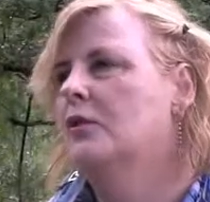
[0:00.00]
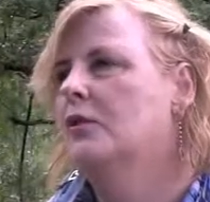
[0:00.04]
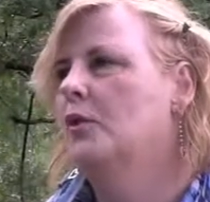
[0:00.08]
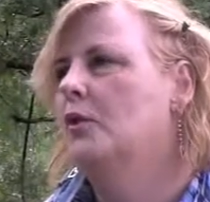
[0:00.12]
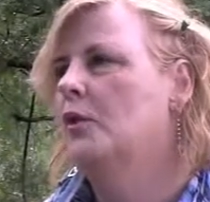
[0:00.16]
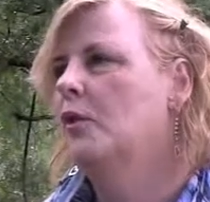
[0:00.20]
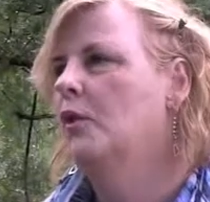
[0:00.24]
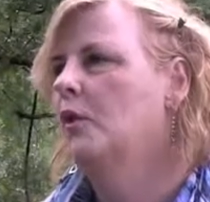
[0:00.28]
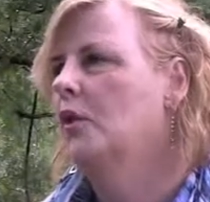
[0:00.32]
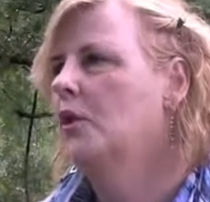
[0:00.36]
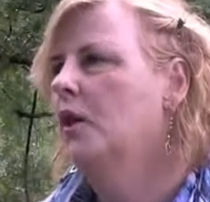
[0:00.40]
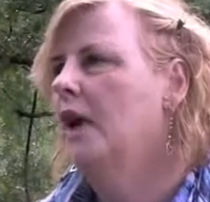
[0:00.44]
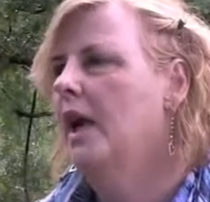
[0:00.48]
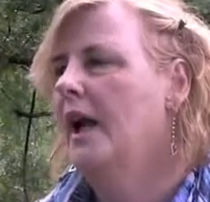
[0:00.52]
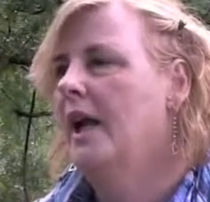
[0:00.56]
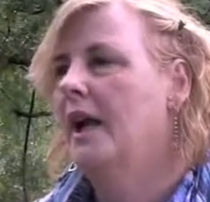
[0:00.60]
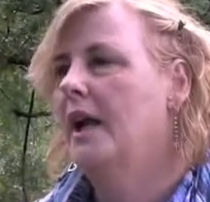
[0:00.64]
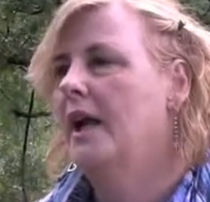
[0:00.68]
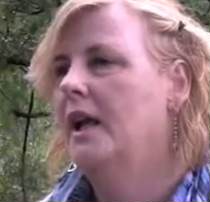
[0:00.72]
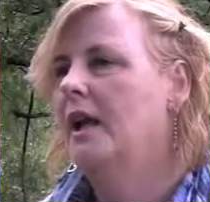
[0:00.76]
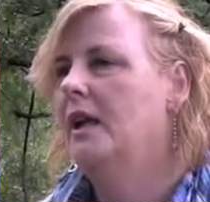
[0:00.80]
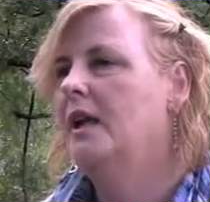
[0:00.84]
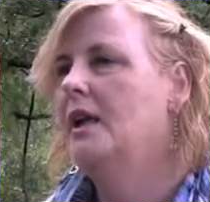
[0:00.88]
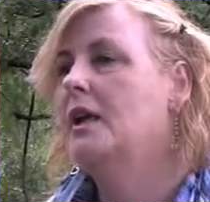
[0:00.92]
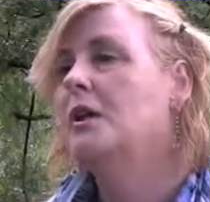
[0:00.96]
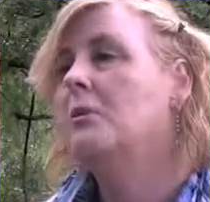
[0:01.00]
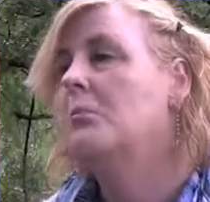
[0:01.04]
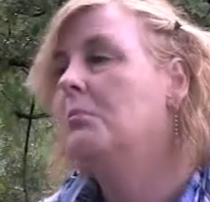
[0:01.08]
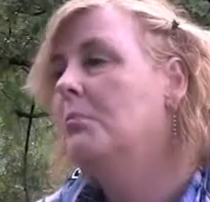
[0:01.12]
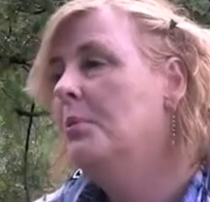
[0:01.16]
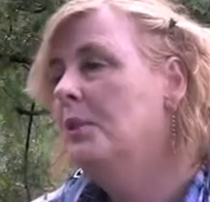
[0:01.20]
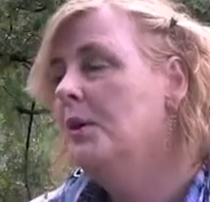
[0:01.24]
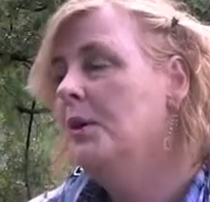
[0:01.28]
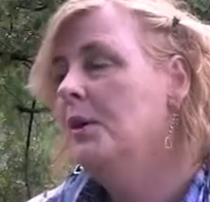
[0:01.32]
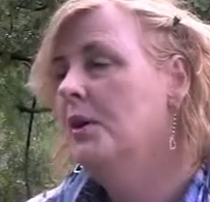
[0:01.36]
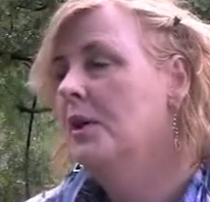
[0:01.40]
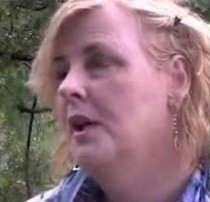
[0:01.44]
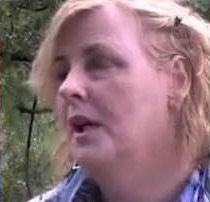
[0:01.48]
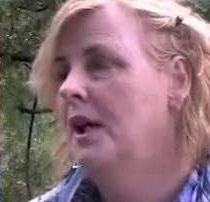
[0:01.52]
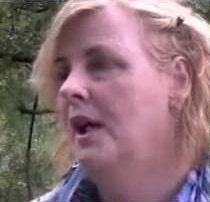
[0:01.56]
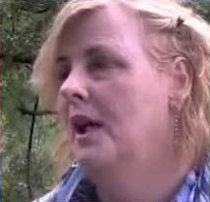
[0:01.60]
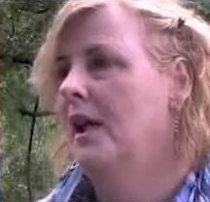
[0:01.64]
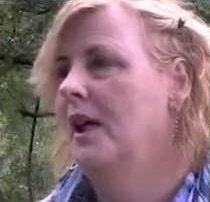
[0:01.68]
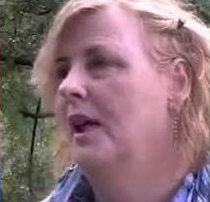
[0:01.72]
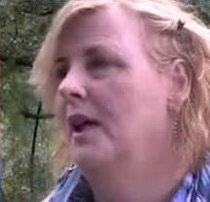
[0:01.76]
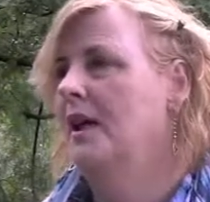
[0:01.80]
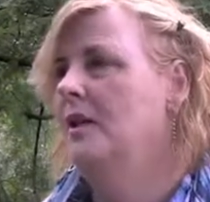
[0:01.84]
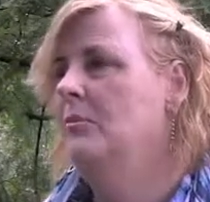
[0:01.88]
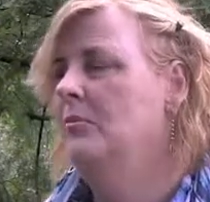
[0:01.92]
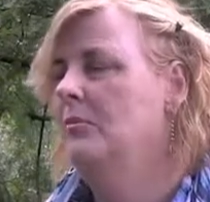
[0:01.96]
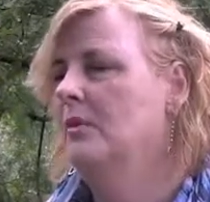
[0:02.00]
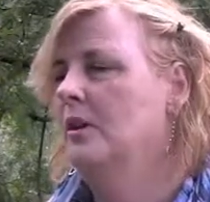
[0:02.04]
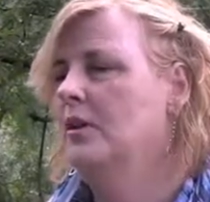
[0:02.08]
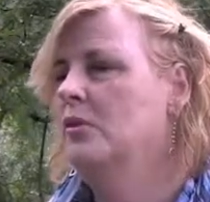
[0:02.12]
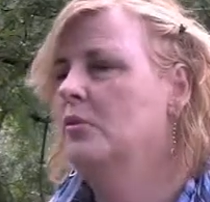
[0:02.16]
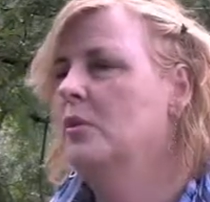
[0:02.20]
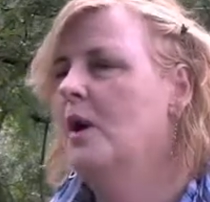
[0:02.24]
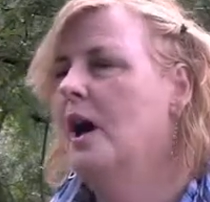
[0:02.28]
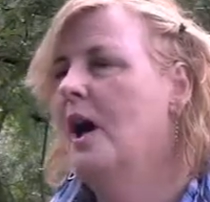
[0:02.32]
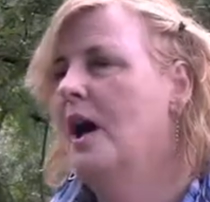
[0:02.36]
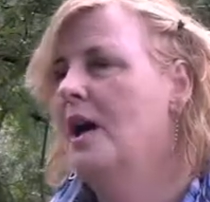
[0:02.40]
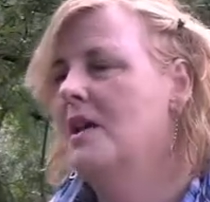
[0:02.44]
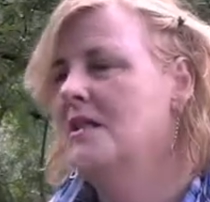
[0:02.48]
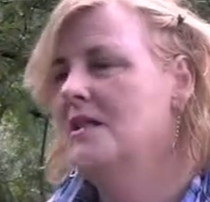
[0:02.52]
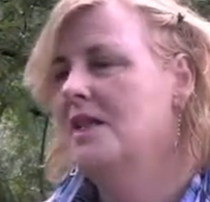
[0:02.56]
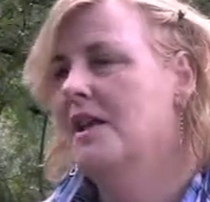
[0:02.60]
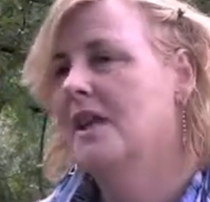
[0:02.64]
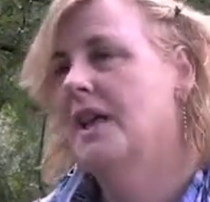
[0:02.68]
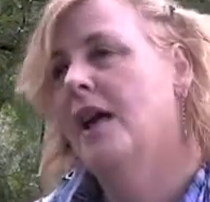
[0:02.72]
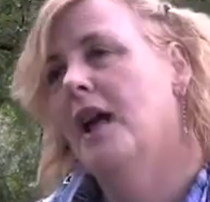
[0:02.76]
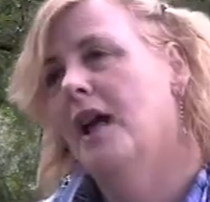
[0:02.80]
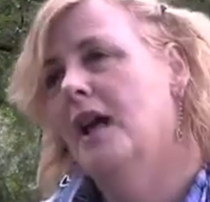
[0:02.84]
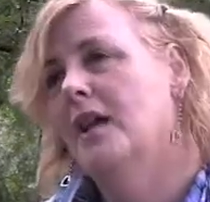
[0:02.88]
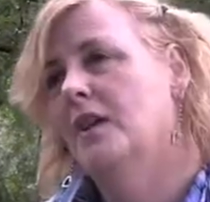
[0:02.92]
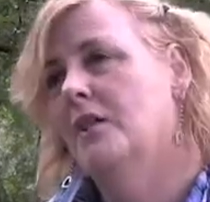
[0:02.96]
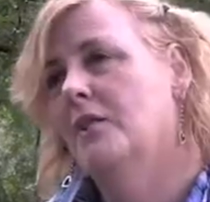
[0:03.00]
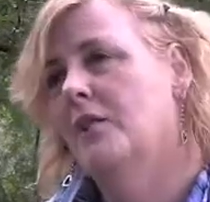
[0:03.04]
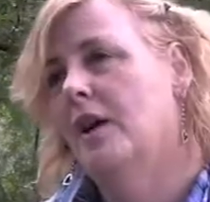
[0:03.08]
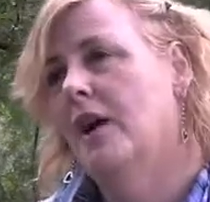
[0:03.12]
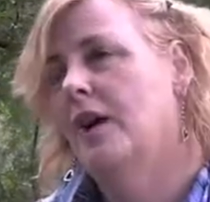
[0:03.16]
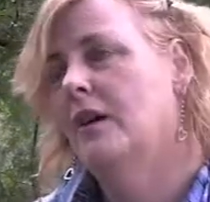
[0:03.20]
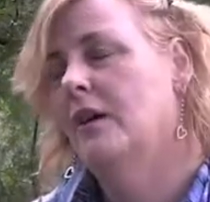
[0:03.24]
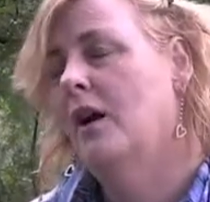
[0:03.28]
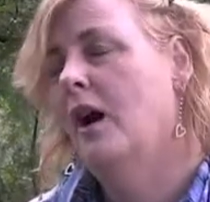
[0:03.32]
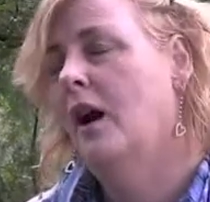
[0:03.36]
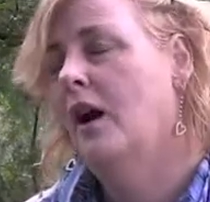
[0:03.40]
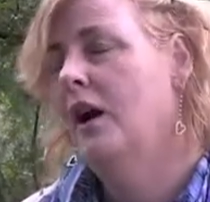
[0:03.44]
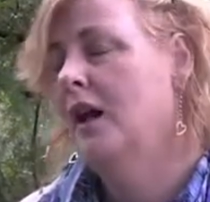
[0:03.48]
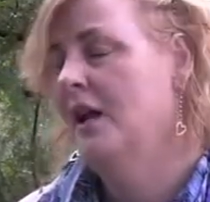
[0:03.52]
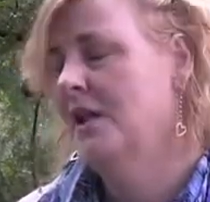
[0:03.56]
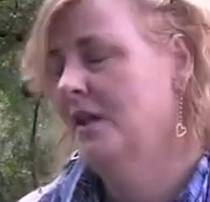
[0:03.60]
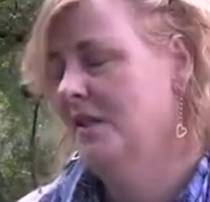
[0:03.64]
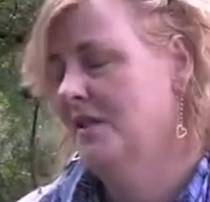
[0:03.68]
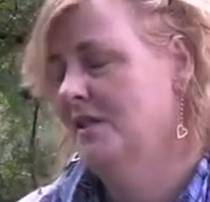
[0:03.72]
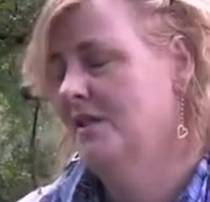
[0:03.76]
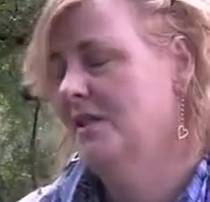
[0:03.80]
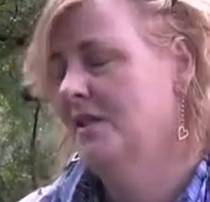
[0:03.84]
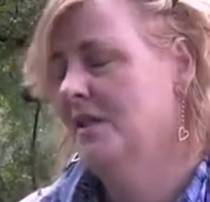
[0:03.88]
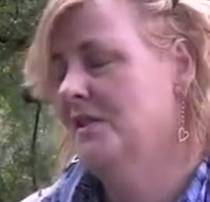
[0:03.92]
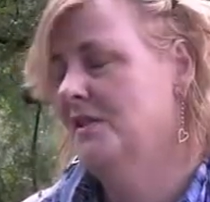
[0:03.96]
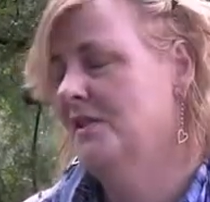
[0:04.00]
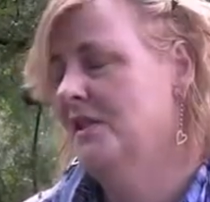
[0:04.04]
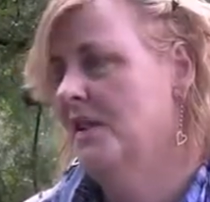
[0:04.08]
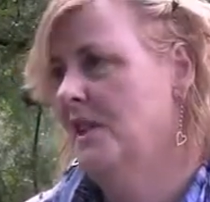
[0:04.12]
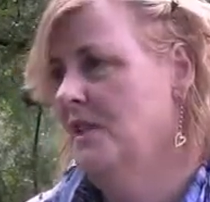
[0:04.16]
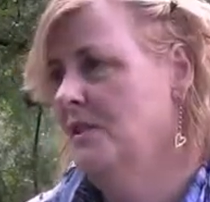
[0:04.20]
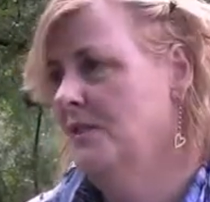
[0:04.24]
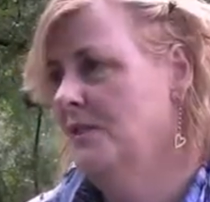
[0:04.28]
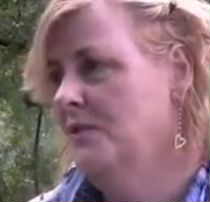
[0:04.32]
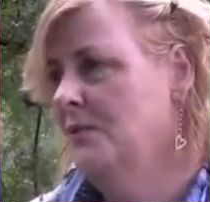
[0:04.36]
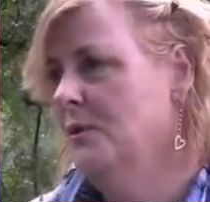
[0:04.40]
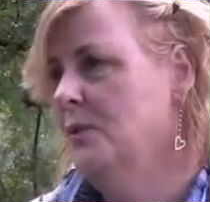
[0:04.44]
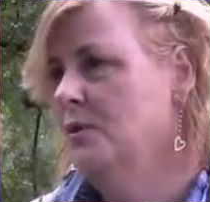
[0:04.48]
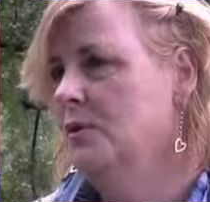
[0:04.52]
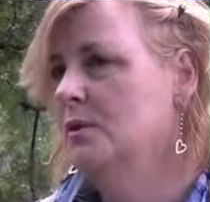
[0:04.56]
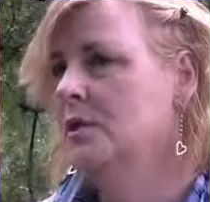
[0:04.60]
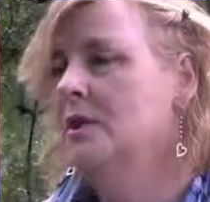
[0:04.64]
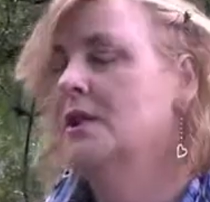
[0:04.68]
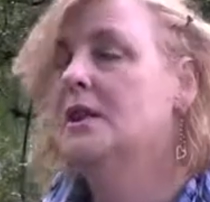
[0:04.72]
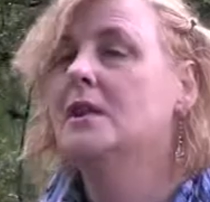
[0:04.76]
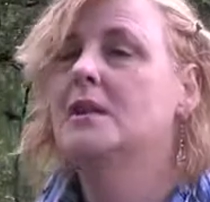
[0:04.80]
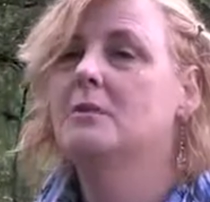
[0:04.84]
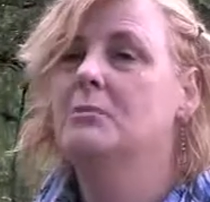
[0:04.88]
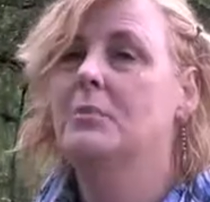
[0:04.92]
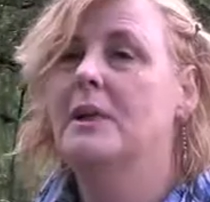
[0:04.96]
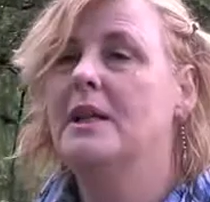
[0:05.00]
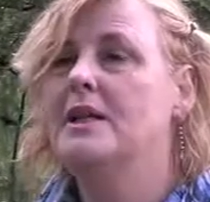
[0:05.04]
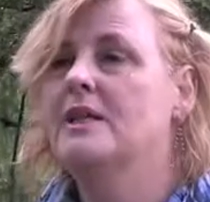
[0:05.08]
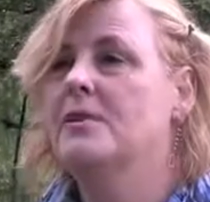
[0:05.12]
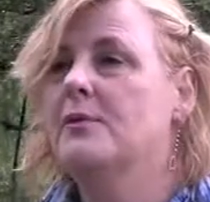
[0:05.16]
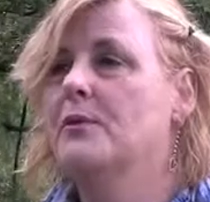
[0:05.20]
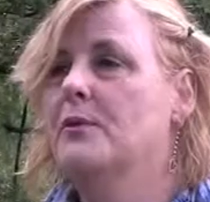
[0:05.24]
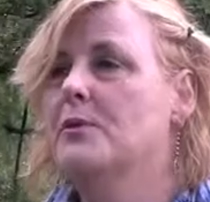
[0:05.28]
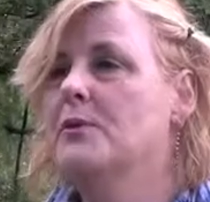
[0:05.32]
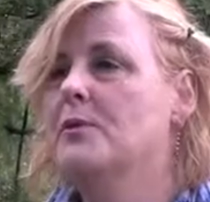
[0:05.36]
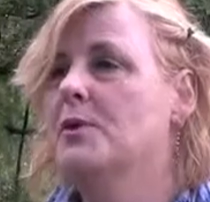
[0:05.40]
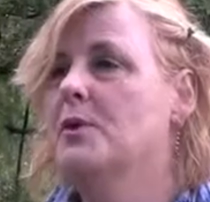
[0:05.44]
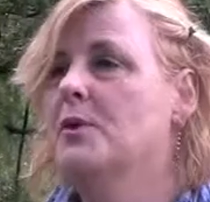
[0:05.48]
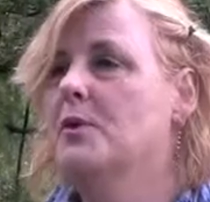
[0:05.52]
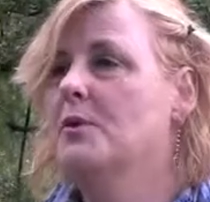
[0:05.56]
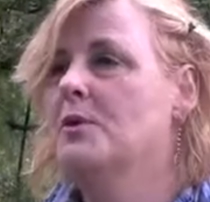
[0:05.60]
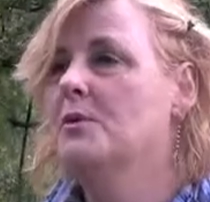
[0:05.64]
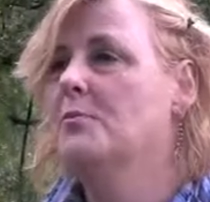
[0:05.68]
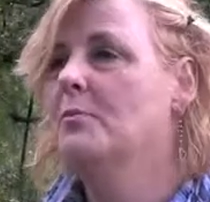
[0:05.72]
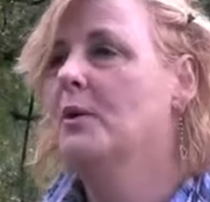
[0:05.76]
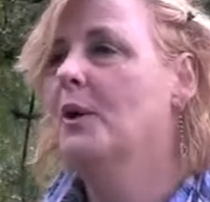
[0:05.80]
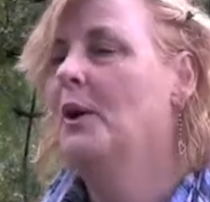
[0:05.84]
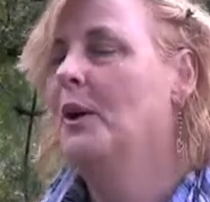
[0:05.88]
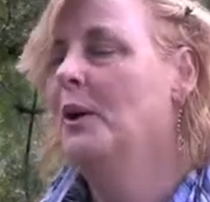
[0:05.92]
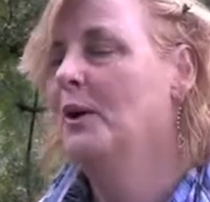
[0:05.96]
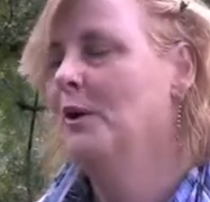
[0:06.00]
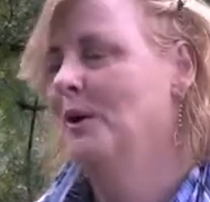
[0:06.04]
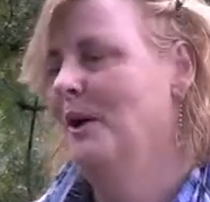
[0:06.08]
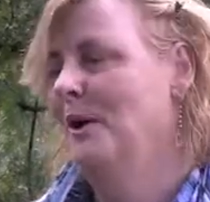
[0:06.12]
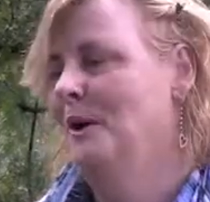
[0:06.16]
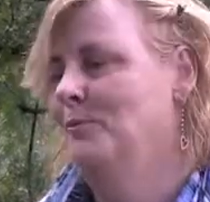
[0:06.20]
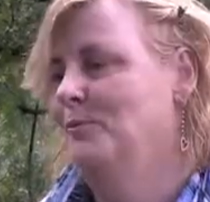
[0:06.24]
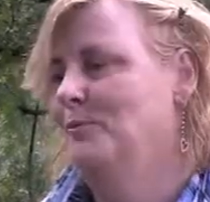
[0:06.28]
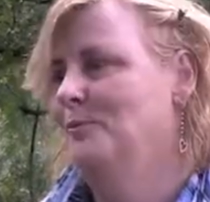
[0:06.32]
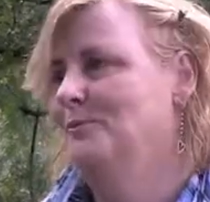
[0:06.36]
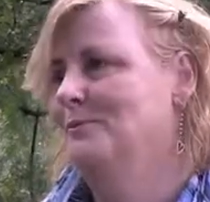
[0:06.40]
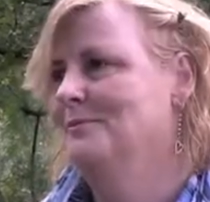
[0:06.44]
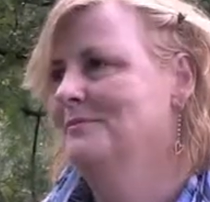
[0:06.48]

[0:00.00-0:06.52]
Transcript: for a computer game arising out of our highly successful Peaceful Schools program.